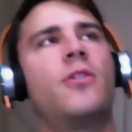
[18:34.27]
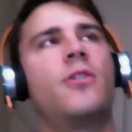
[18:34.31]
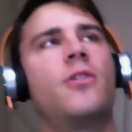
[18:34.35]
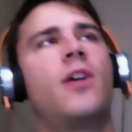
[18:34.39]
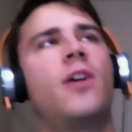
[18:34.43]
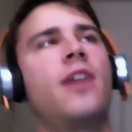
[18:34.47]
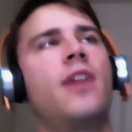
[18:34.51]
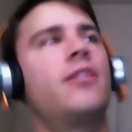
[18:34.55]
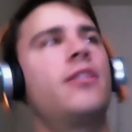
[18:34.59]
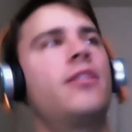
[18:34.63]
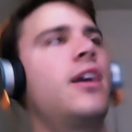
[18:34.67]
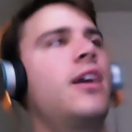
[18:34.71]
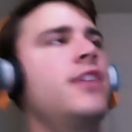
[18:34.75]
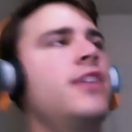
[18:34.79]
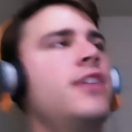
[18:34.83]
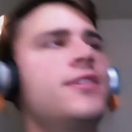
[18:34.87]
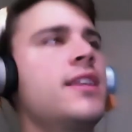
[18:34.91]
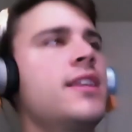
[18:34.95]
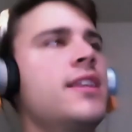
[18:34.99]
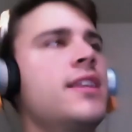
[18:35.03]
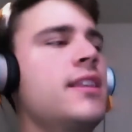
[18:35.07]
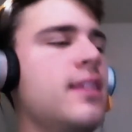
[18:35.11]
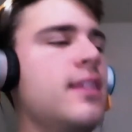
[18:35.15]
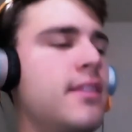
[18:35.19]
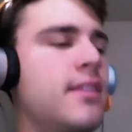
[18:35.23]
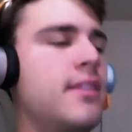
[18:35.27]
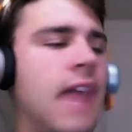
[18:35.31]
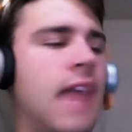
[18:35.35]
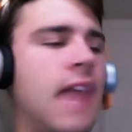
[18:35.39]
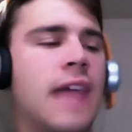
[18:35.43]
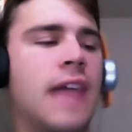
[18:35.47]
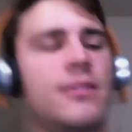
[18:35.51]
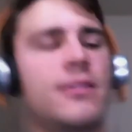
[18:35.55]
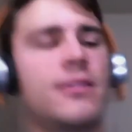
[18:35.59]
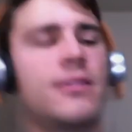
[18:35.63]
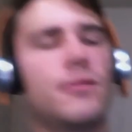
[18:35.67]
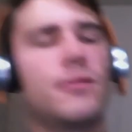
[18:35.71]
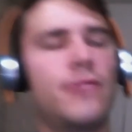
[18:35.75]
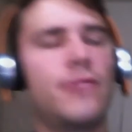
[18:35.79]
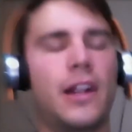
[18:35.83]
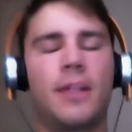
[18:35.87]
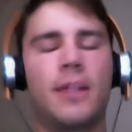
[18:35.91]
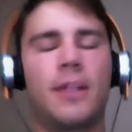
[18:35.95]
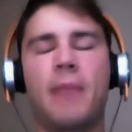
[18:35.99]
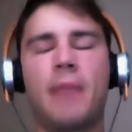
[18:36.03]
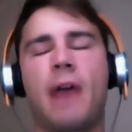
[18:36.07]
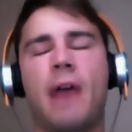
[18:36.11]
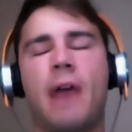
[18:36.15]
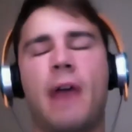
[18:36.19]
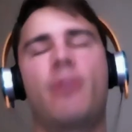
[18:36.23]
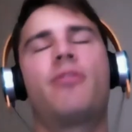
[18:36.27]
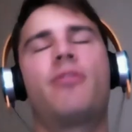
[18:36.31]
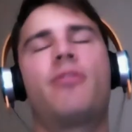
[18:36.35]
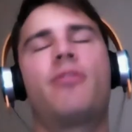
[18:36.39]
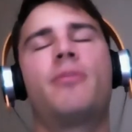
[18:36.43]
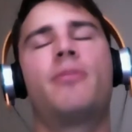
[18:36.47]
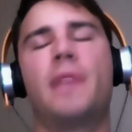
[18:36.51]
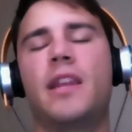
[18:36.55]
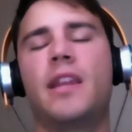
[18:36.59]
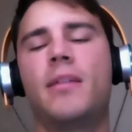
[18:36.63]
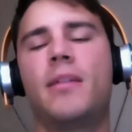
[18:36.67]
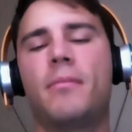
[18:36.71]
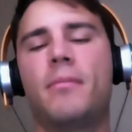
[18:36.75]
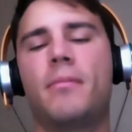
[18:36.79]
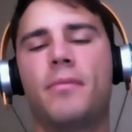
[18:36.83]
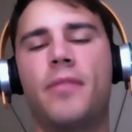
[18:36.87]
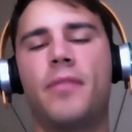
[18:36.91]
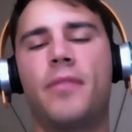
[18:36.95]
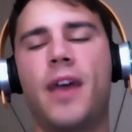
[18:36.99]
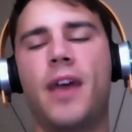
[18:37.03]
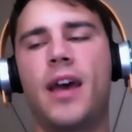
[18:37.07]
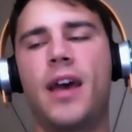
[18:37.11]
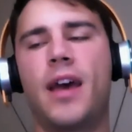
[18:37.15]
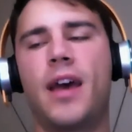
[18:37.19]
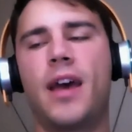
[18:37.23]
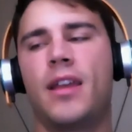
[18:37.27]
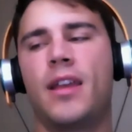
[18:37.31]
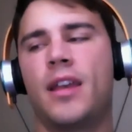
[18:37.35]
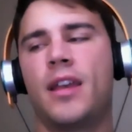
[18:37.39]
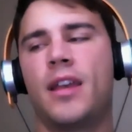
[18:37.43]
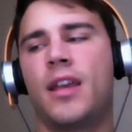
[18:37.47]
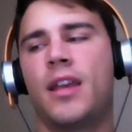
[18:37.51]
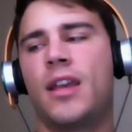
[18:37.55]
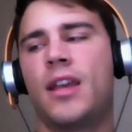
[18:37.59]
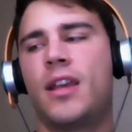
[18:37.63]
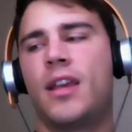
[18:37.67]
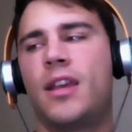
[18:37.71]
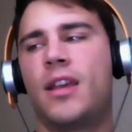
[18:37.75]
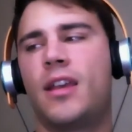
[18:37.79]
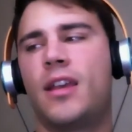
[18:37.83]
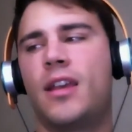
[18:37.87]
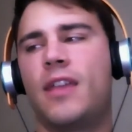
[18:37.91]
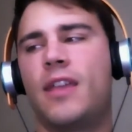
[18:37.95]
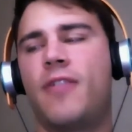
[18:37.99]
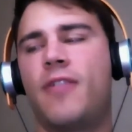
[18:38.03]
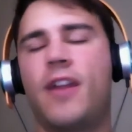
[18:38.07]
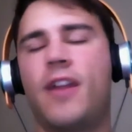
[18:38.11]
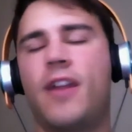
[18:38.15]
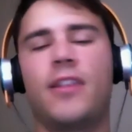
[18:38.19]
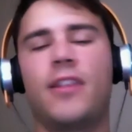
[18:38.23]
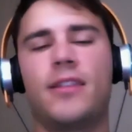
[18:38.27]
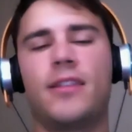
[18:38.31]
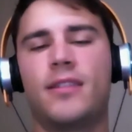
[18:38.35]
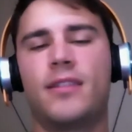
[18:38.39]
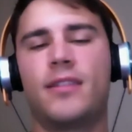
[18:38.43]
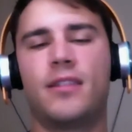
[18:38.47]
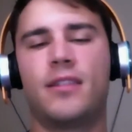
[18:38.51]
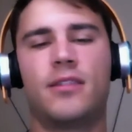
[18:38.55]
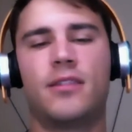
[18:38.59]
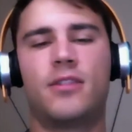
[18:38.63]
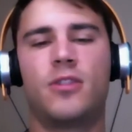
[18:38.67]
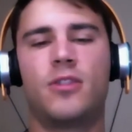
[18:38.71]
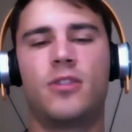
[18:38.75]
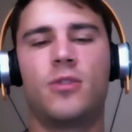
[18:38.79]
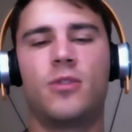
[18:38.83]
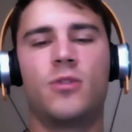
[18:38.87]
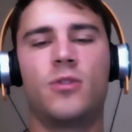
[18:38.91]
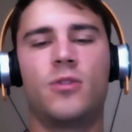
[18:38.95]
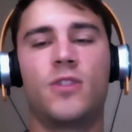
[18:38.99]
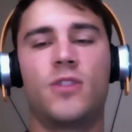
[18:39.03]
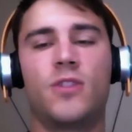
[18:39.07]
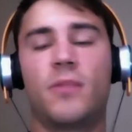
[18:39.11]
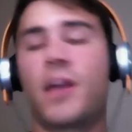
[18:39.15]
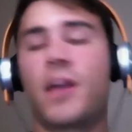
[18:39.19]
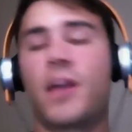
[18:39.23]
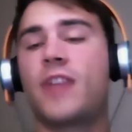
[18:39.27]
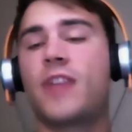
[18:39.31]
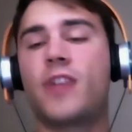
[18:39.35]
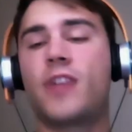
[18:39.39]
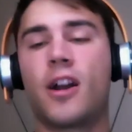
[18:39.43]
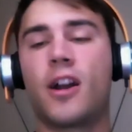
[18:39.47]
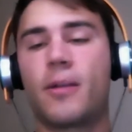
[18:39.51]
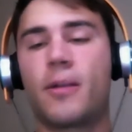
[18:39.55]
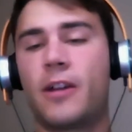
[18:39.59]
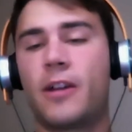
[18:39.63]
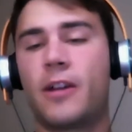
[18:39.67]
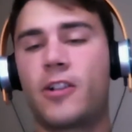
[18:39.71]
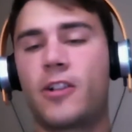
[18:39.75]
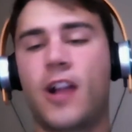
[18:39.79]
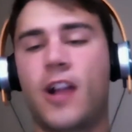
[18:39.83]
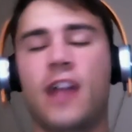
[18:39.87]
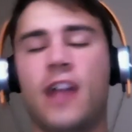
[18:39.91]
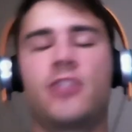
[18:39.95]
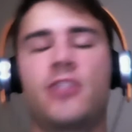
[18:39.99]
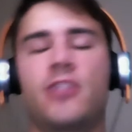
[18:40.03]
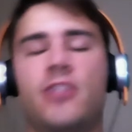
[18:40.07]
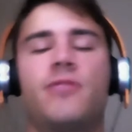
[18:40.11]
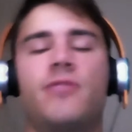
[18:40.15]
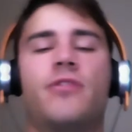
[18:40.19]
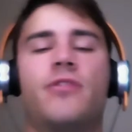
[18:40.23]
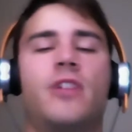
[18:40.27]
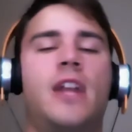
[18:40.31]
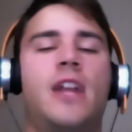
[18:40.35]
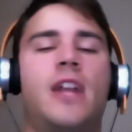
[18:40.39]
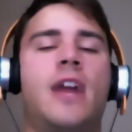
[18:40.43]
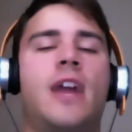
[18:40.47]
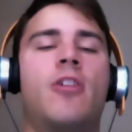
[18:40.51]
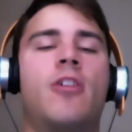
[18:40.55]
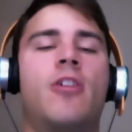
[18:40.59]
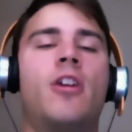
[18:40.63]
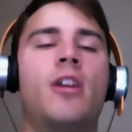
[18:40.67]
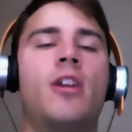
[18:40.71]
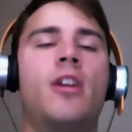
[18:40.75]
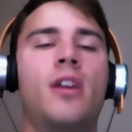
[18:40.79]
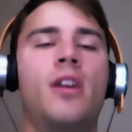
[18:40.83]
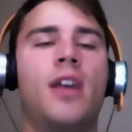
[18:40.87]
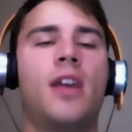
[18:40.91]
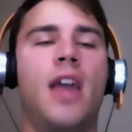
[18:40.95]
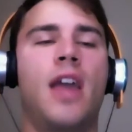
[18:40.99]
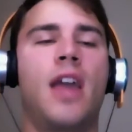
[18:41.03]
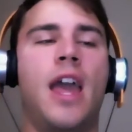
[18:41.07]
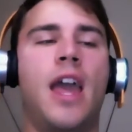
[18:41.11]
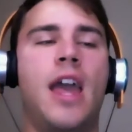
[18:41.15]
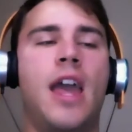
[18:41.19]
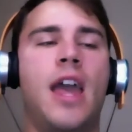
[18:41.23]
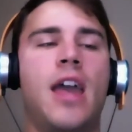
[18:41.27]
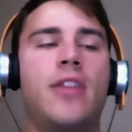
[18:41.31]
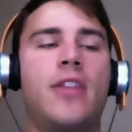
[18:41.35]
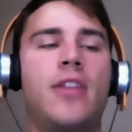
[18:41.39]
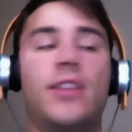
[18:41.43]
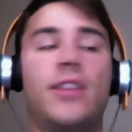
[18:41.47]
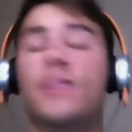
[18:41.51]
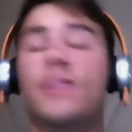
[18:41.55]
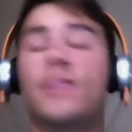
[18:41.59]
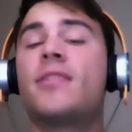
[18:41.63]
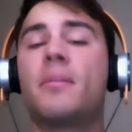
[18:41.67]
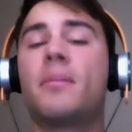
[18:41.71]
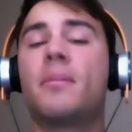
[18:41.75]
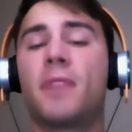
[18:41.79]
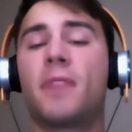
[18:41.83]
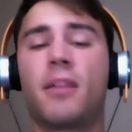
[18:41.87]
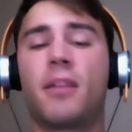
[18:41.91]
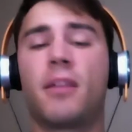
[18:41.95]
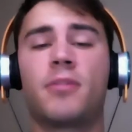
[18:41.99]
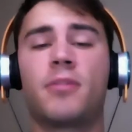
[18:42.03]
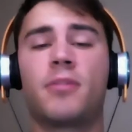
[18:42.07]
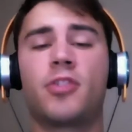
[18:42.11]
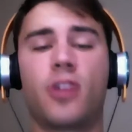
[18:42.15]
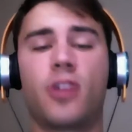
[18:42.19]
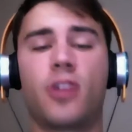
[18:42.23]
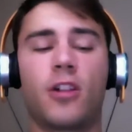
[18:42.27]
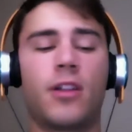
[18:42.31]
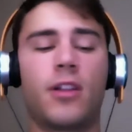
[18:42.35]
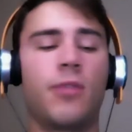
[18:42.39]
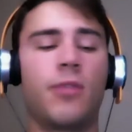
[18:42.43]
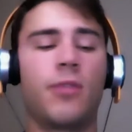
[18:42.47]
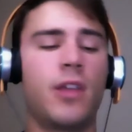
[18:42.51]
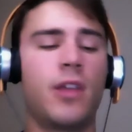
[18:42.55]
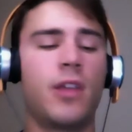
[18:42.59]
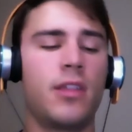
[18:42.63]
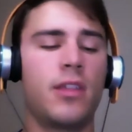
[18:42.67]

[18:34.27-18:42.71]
I just think that that's a very powerful medium, that if I listen to some guy talk about traction for an hour, and this is something I'm struggling with,